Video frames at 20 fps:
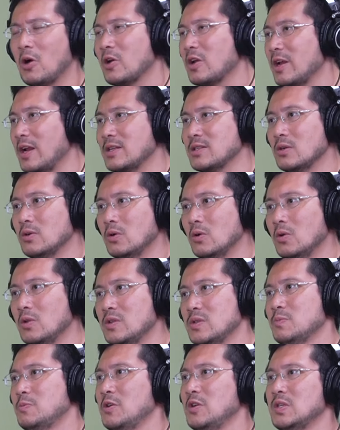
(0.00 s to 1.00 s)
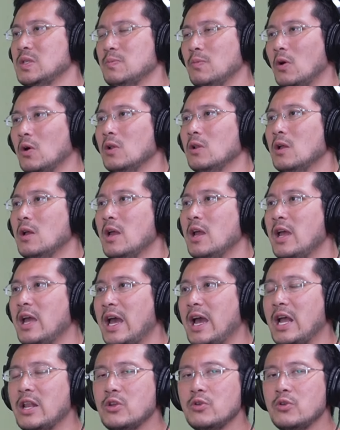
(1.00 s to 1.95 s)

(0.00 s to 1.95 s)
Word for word: the market as a whole, is pretty small.